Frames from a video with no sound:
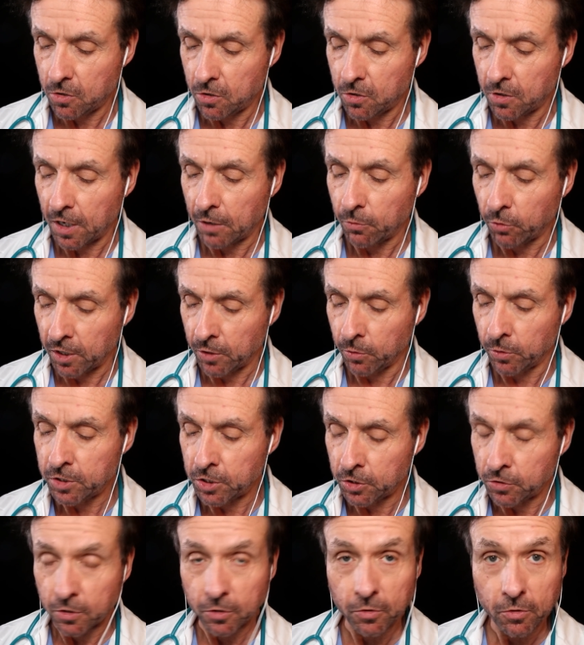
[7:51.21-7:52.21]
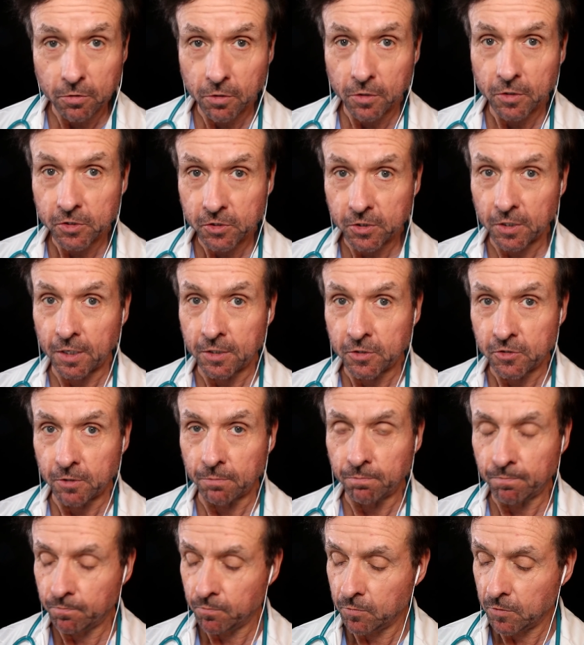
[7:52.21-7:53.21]
That way, when you do criticise
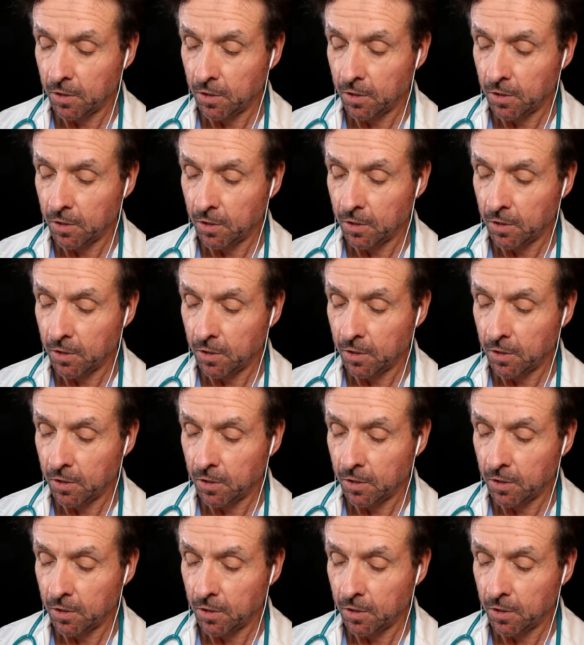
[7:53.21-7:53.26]
them,